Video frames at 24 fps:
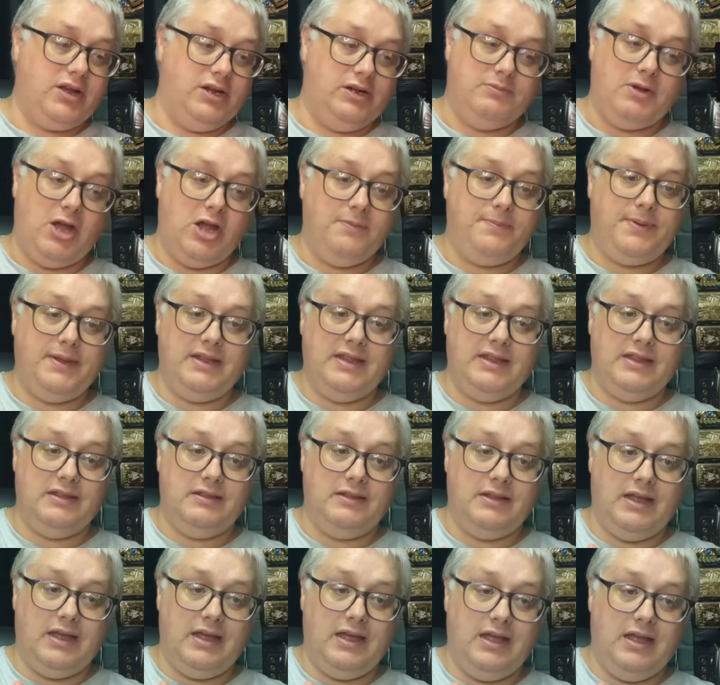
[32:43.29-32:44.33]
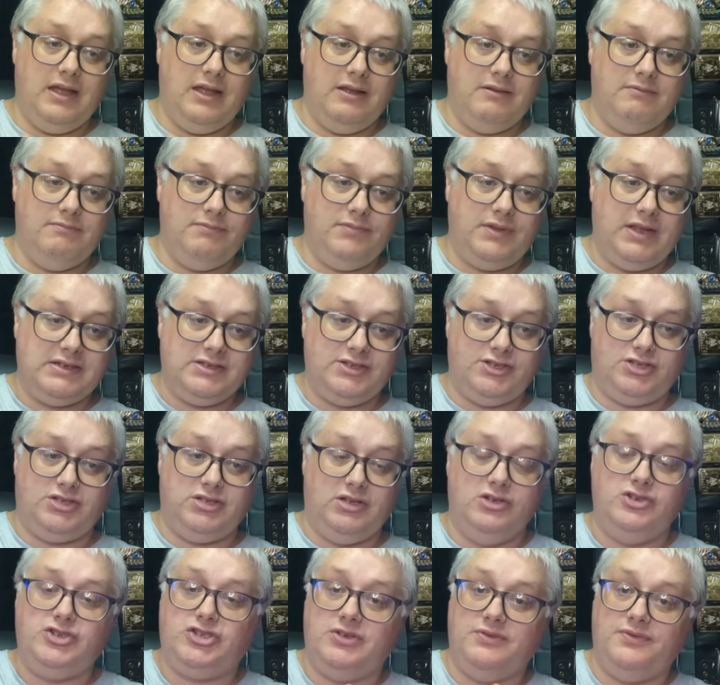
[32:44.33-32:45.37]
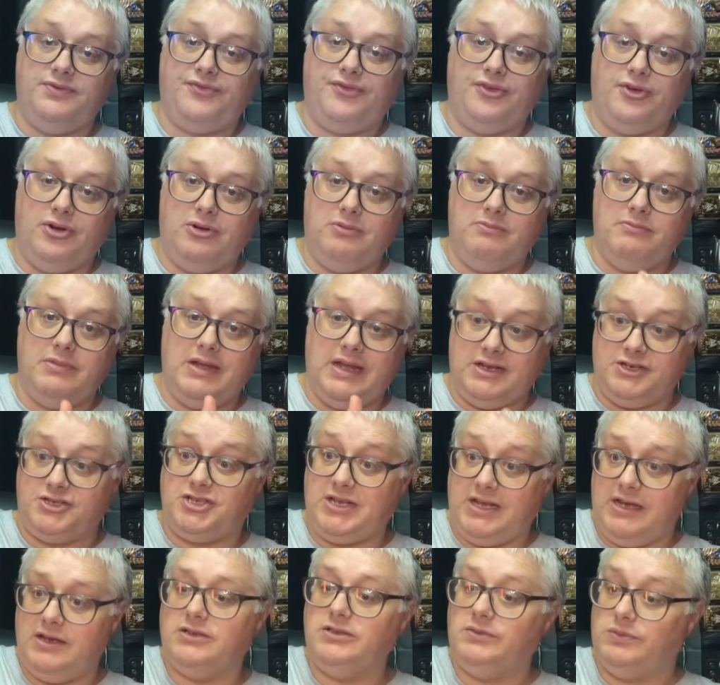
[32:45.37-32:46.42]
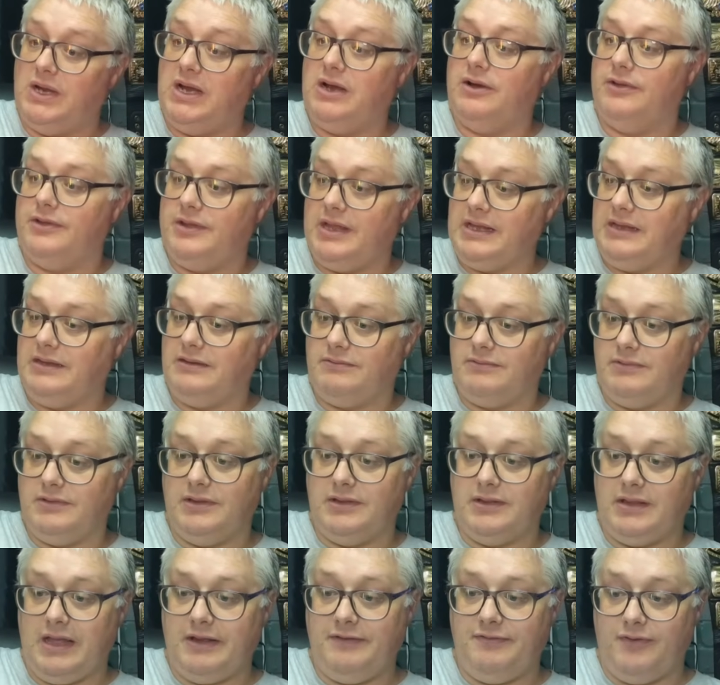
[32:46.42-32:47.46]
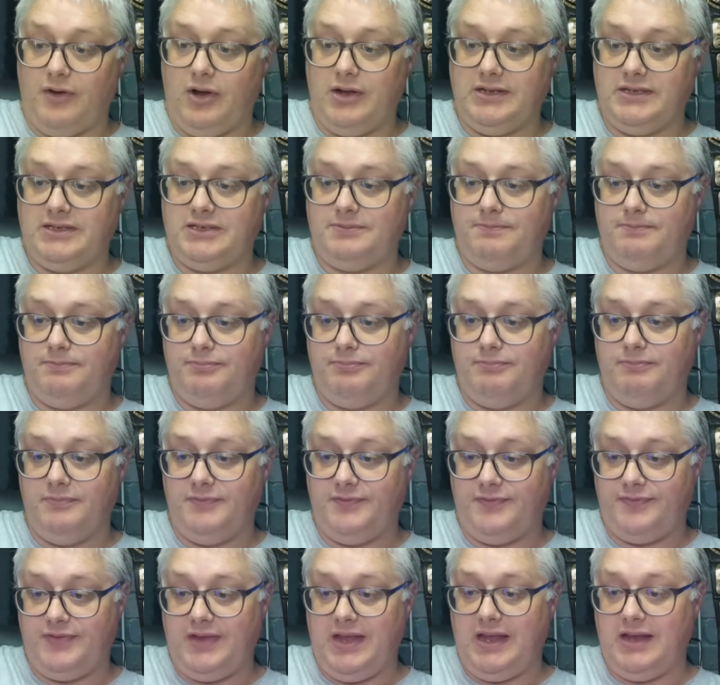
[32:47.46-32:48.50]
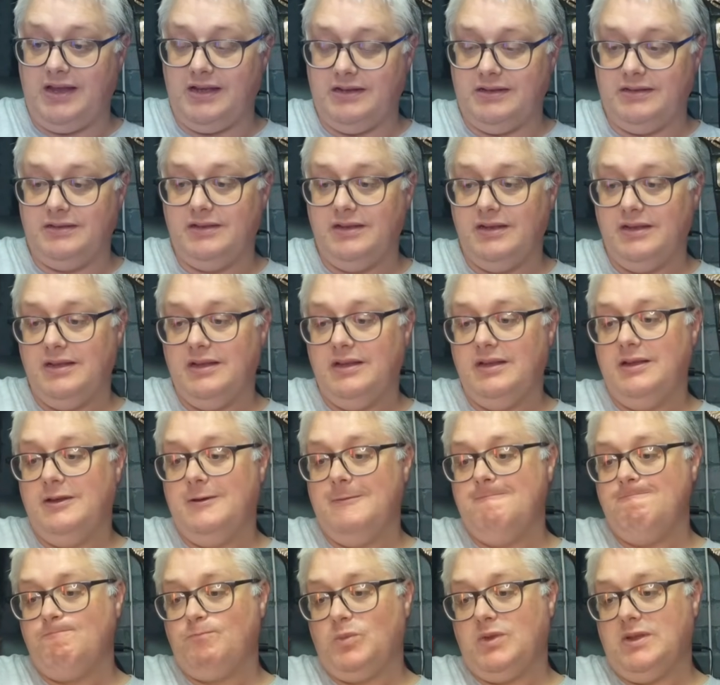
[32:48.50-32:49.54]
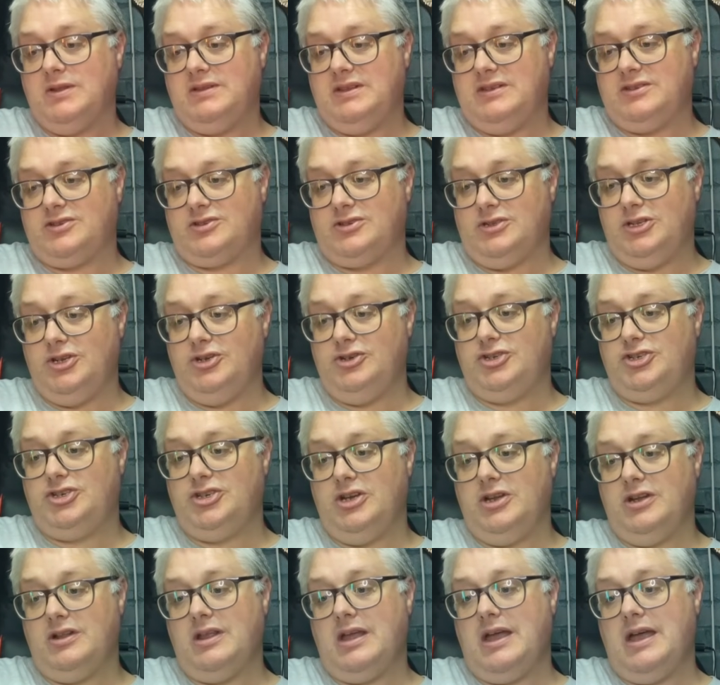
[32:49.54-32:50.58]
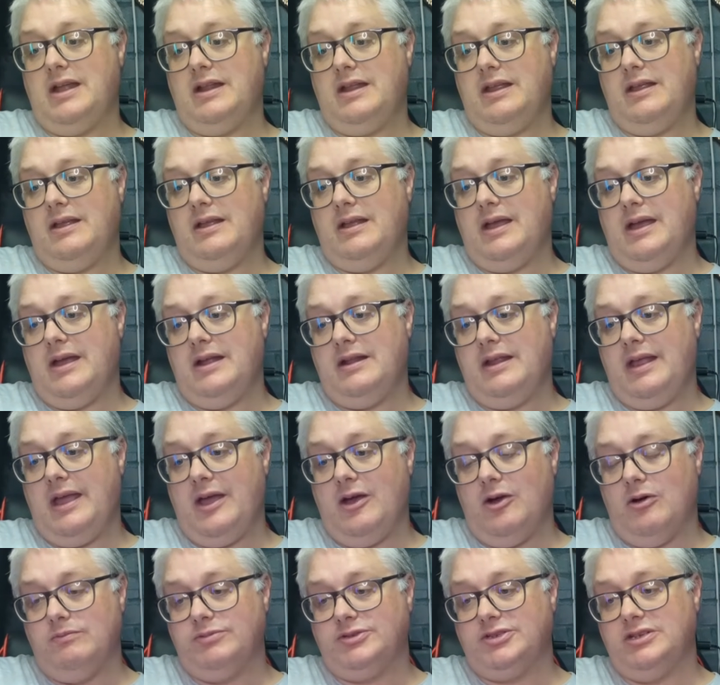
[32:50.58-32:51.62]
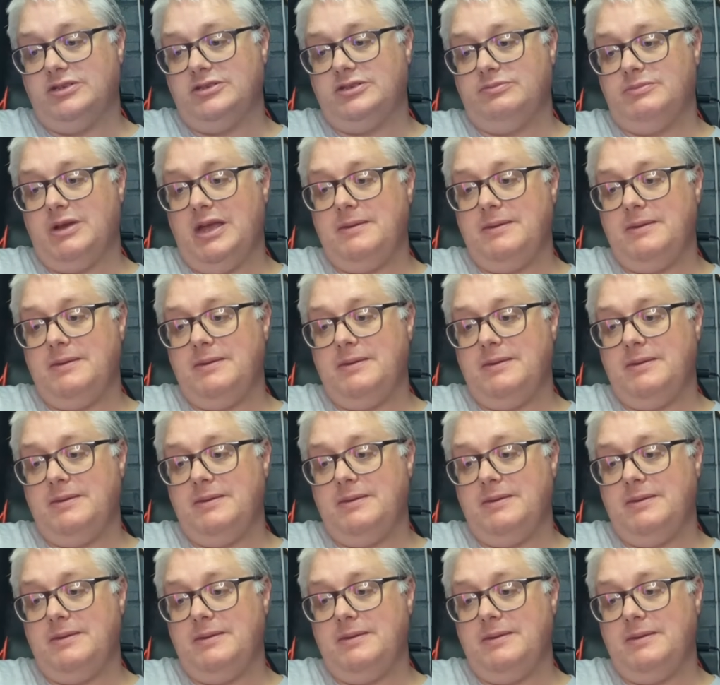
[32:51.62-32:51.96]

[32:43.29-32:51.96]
And I'm hoping there's a solution from Hachette as well, and they find this thing and this solution, and it helps us.